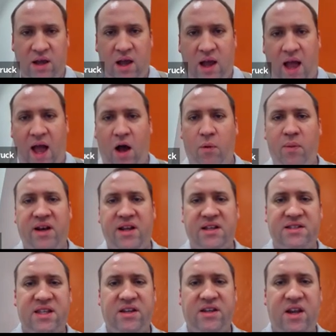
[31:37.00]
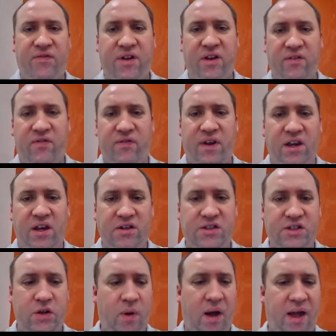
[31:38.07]
How many significant figures
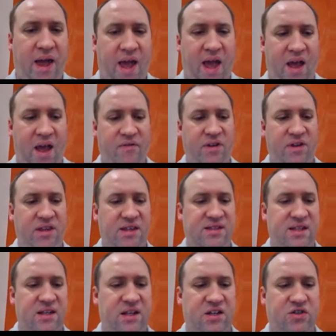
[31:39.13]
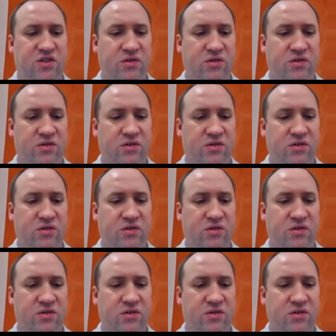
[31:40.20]
do I have in this initial